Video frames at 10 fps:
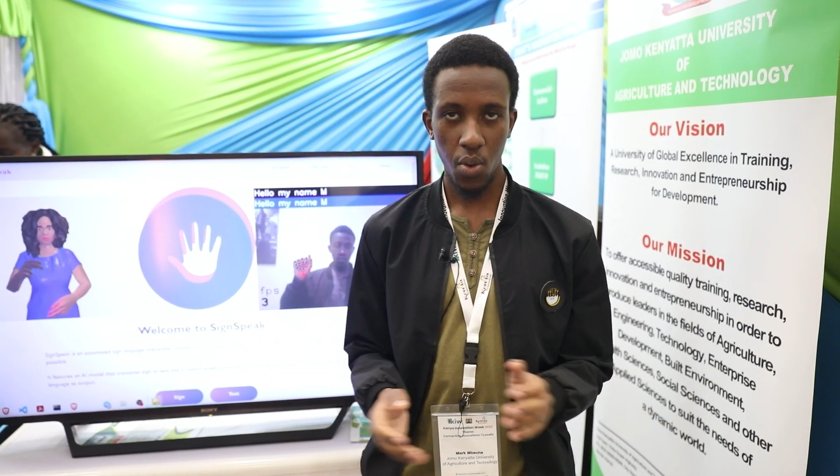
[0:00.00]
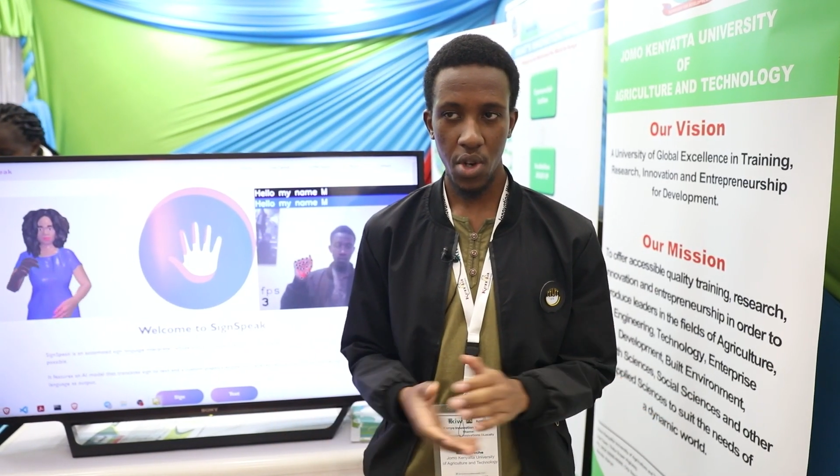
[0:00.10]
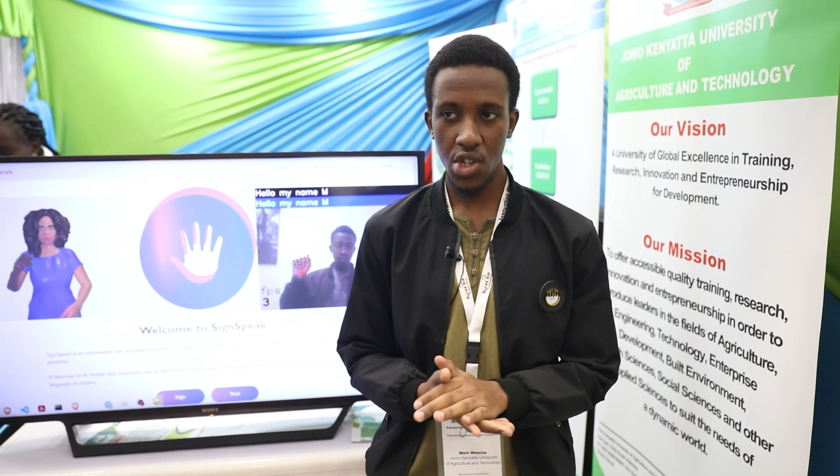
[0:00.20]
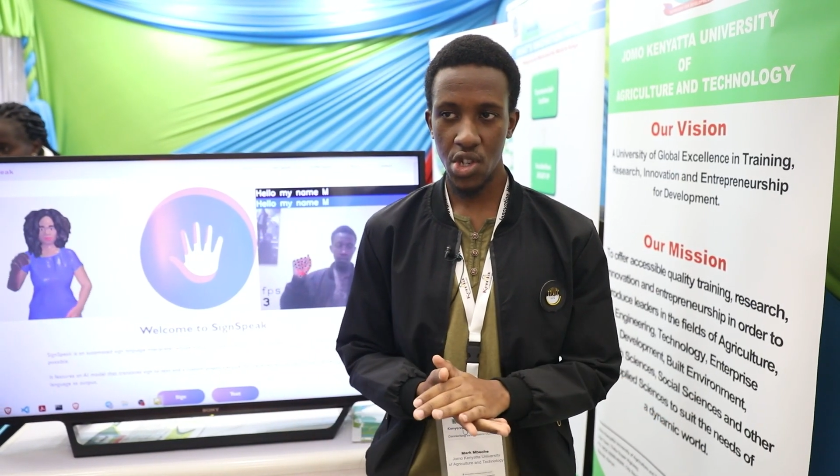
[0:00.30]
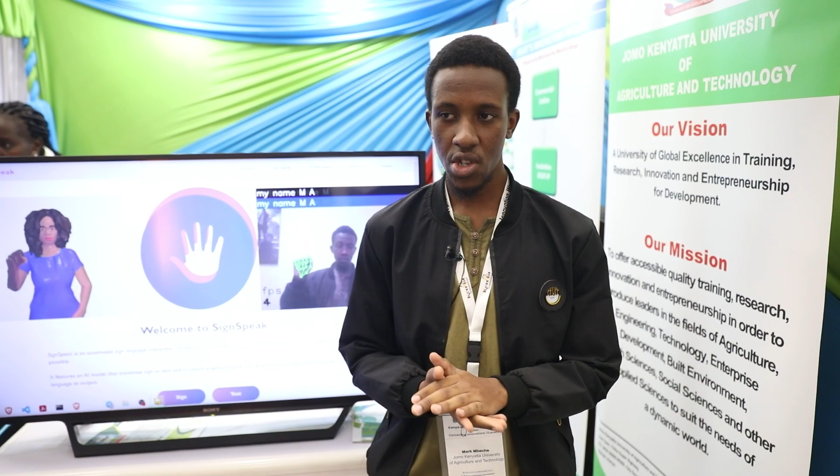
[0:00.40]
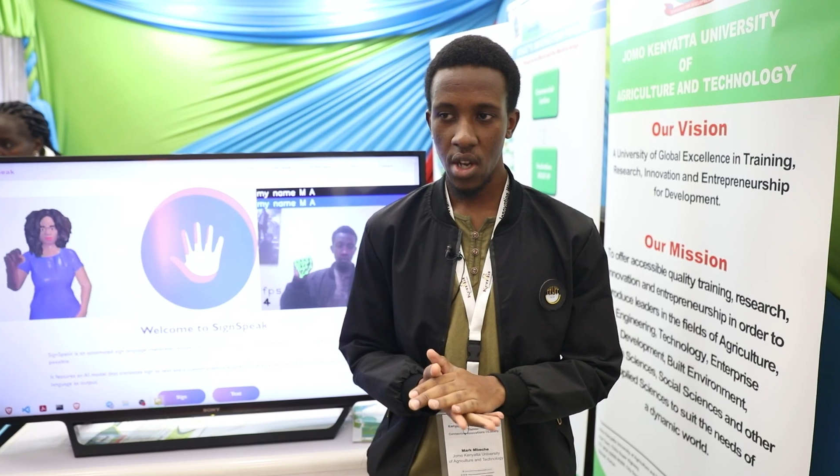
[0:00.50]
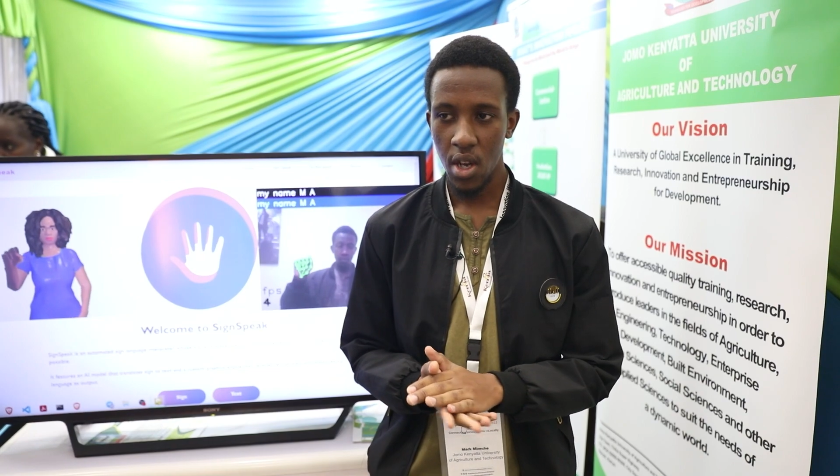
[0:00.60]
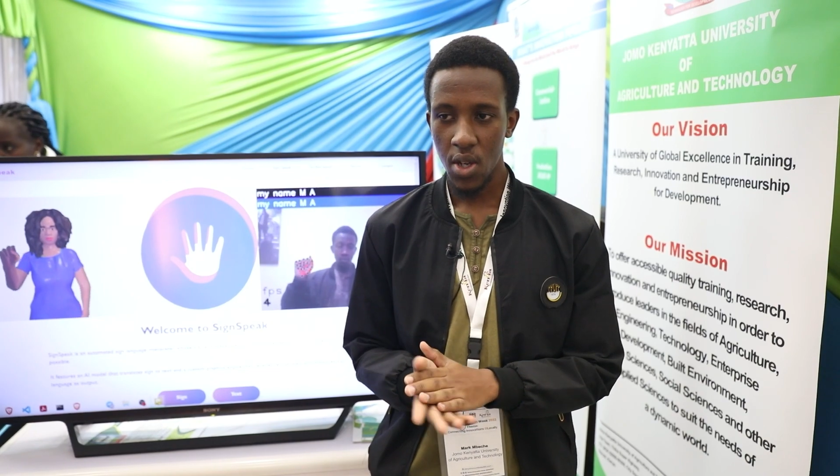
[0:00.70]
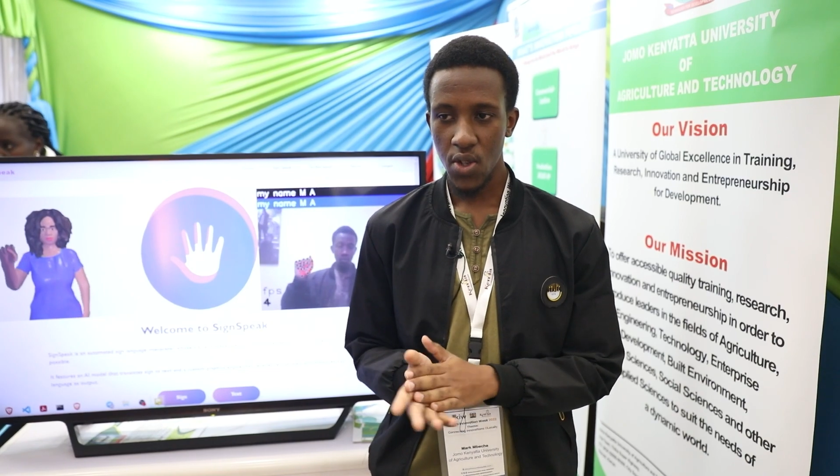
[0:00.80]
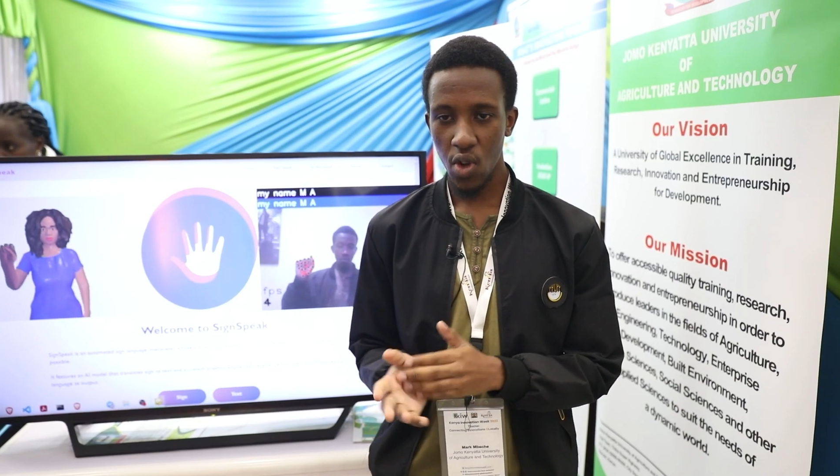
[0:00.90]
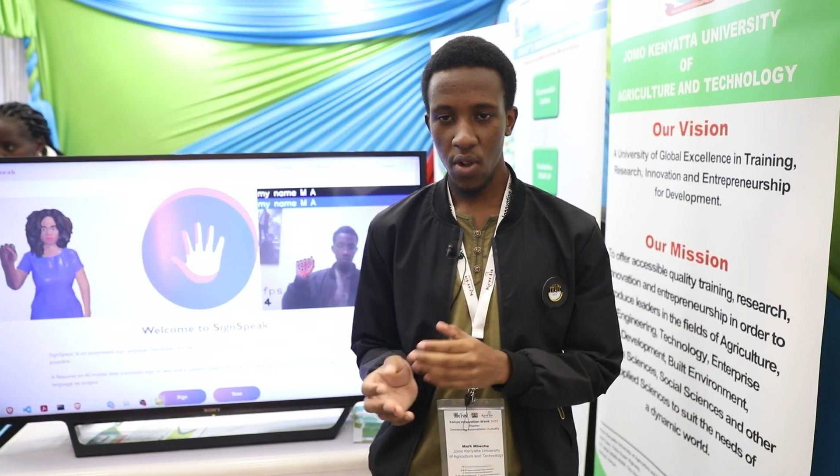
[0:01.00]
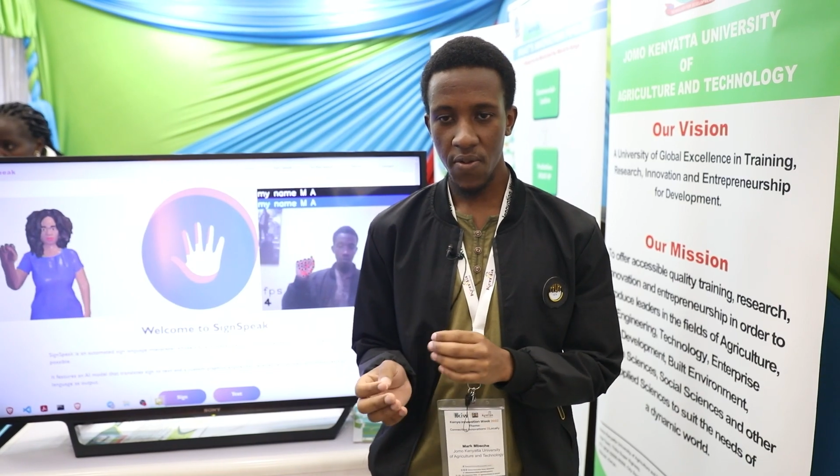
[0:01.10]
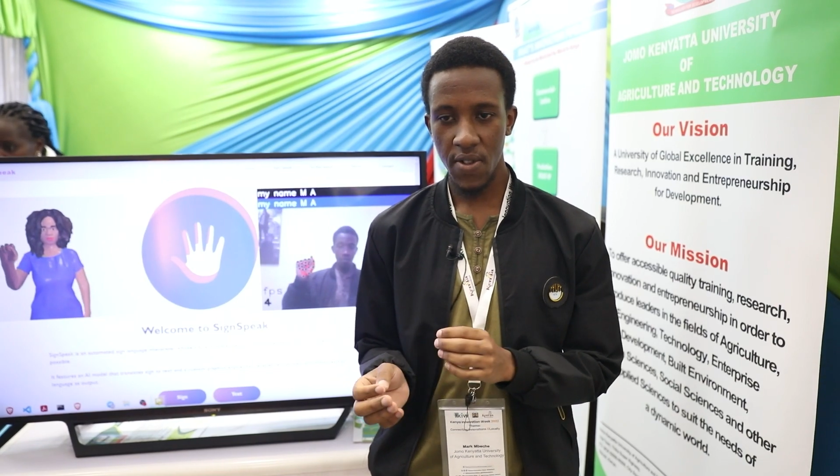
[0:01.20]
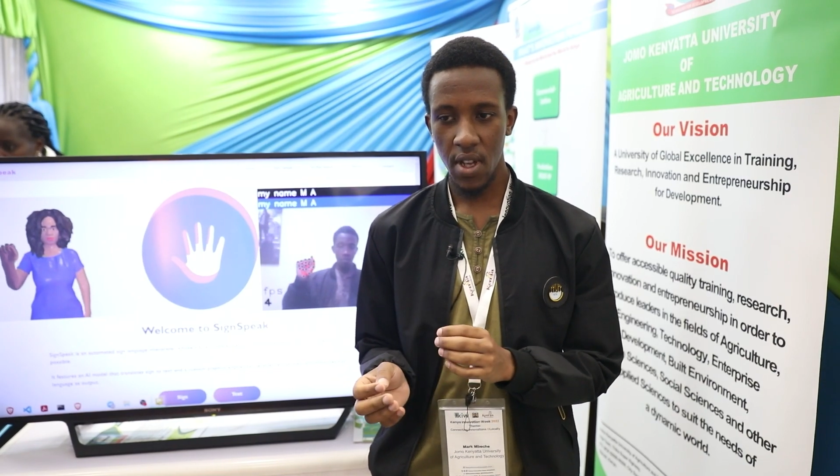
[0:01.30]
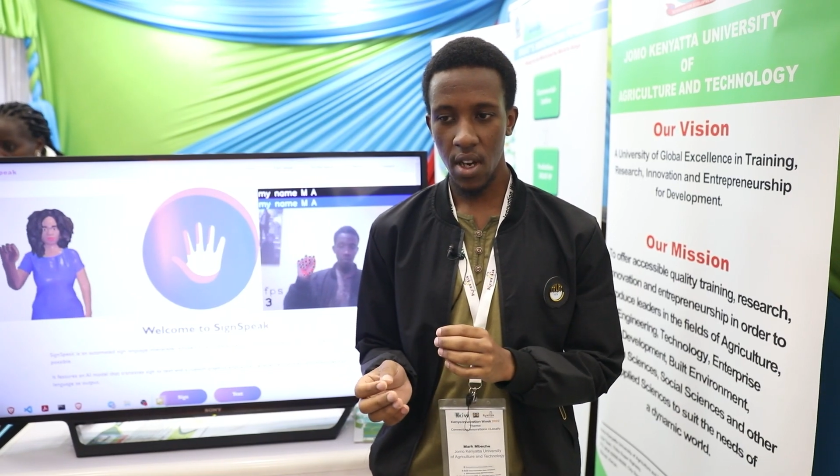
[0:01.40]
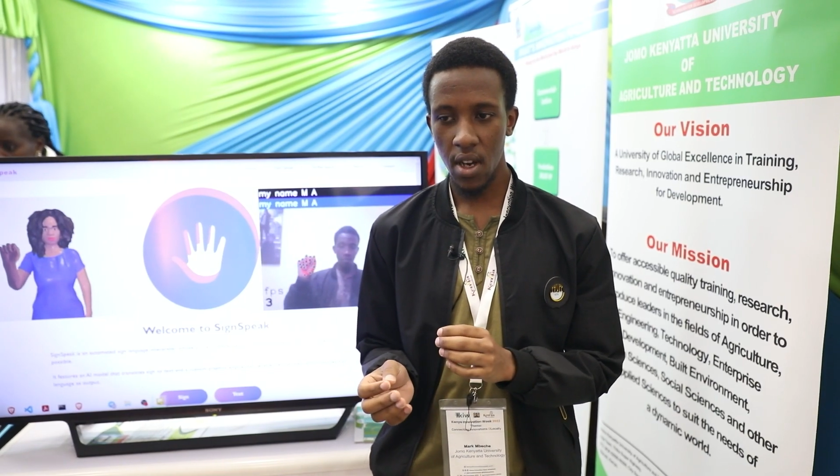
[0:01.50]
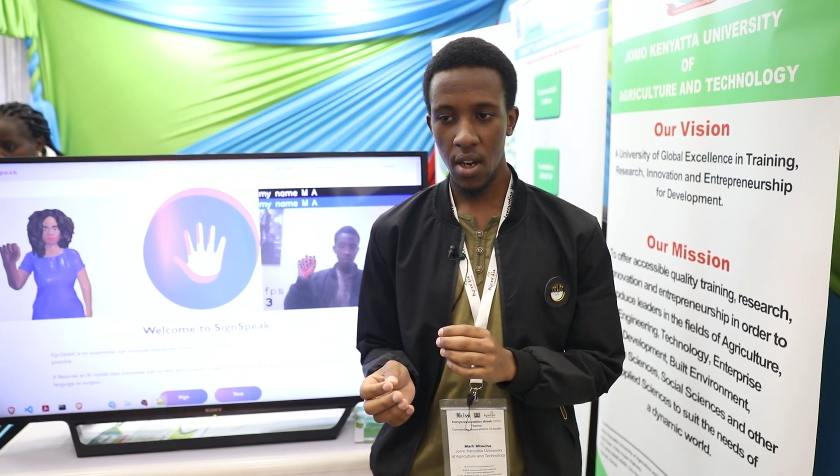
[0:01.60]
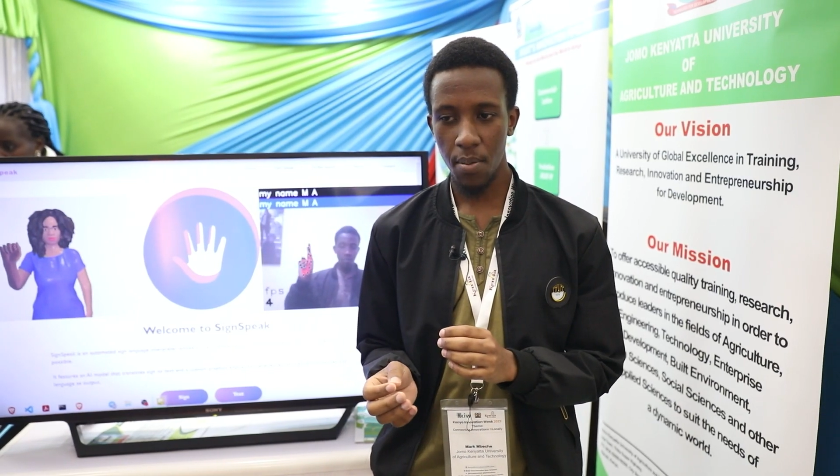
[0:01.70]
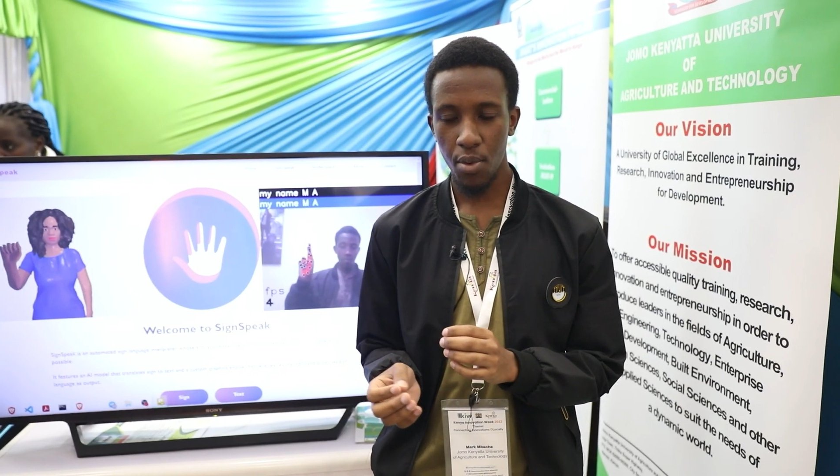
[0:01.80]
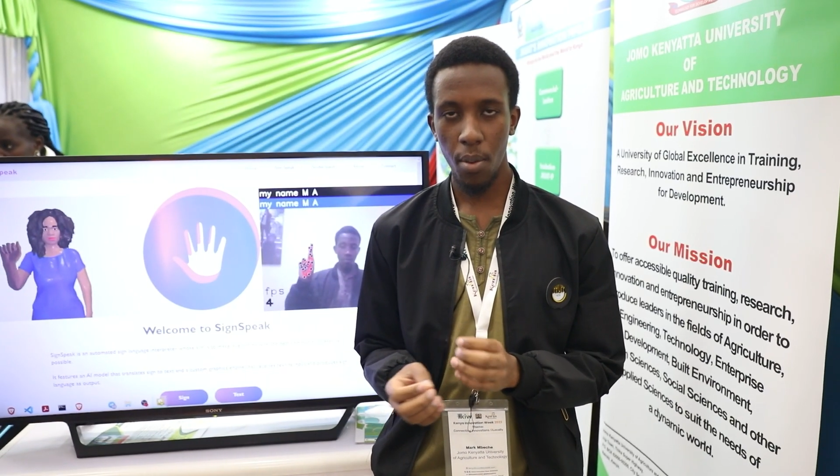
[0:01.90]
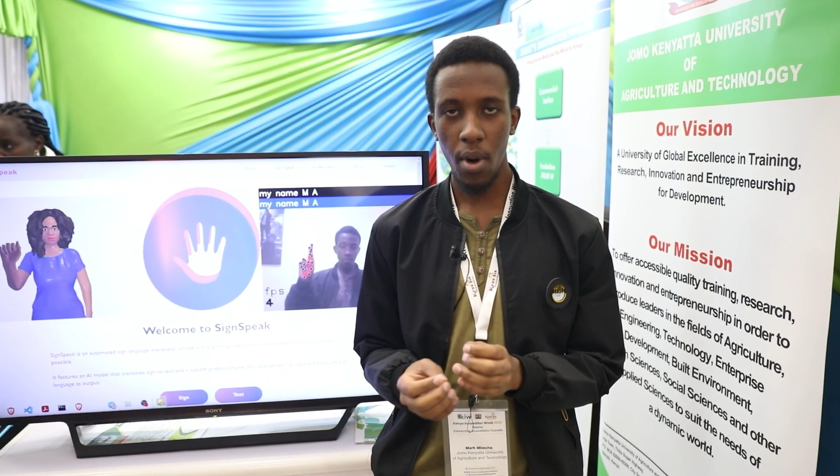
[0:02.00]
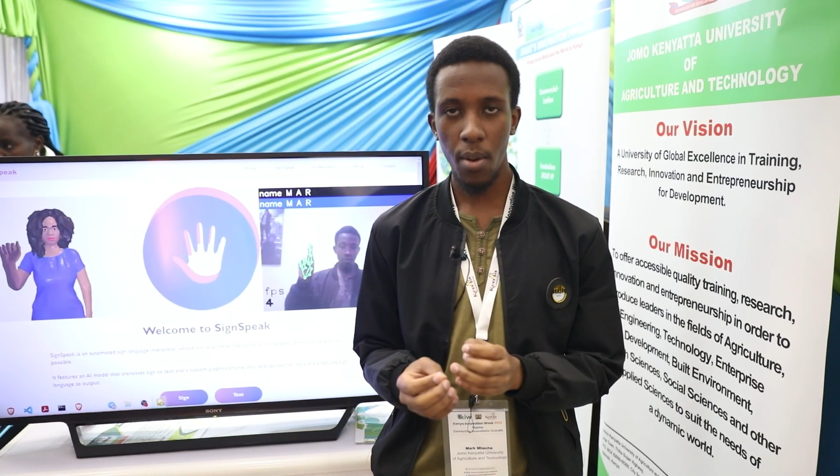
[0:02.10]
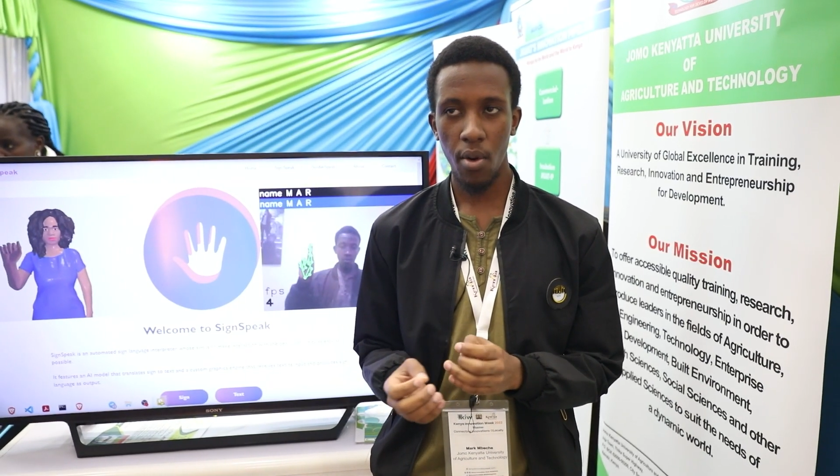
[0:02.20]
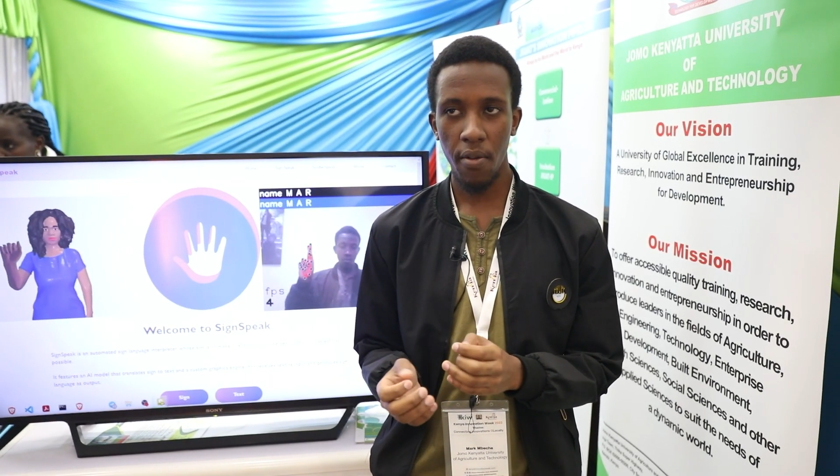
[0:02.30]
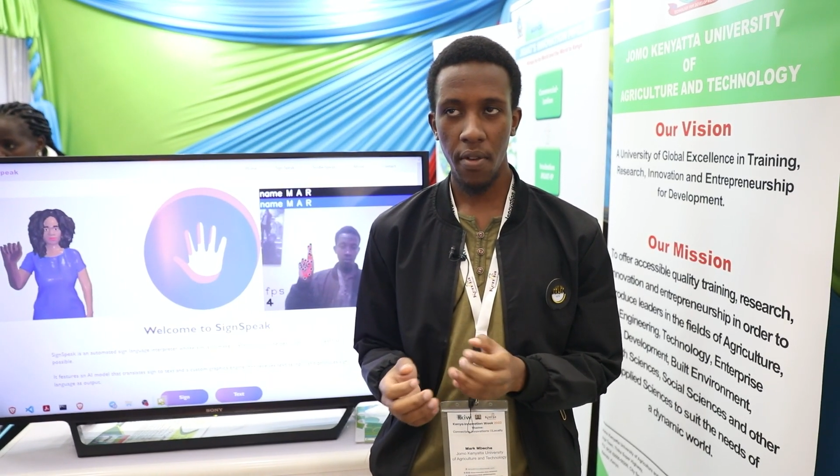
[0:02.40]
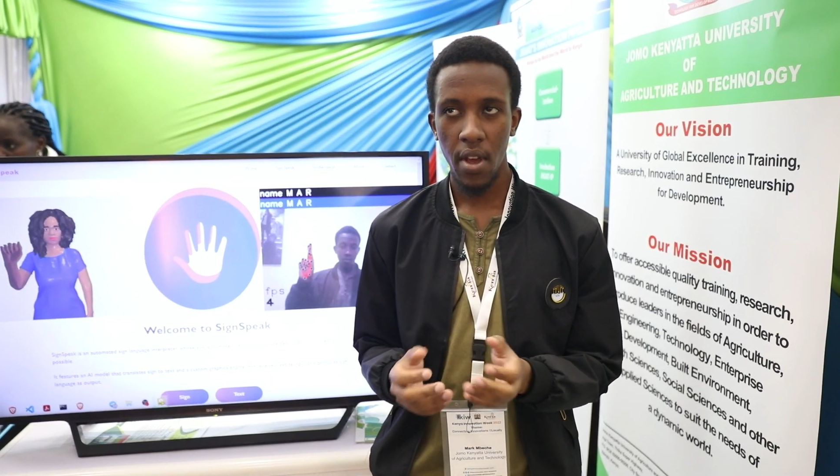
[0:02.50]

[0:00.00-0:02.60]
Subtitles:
which solves the problem of